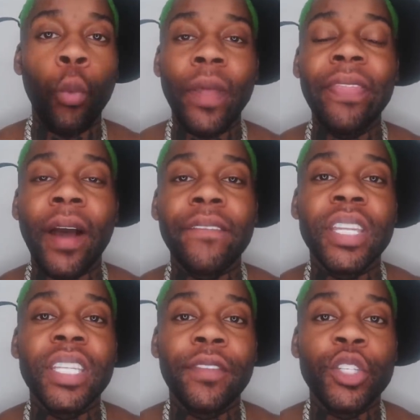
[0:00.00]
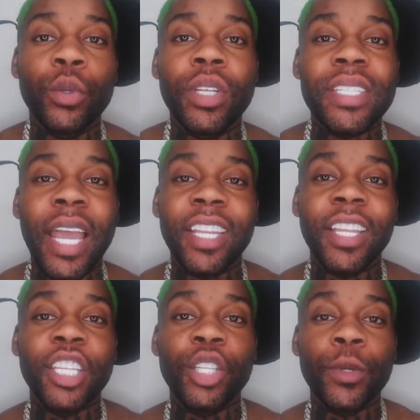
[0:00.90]
When the other individual decided
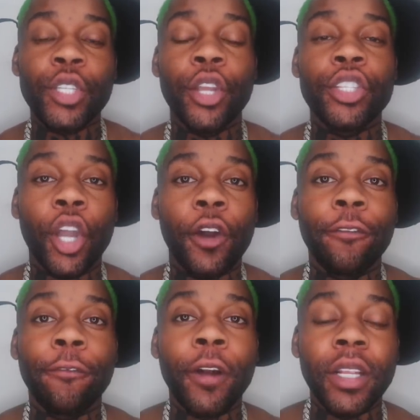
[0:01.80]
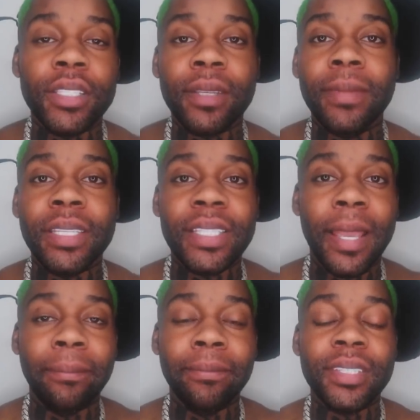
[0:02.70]
that she was going to confront Miss
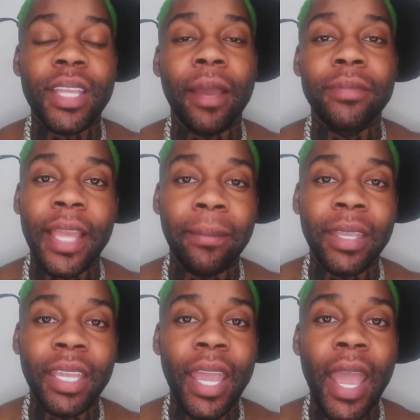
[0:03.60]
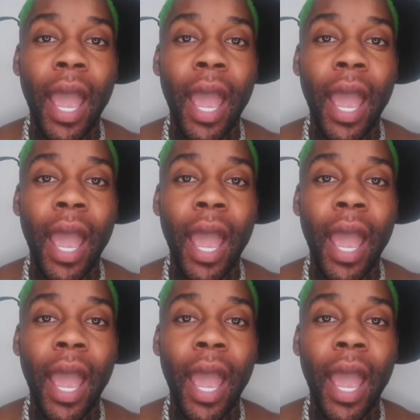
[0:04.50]
DeMZ, Demi,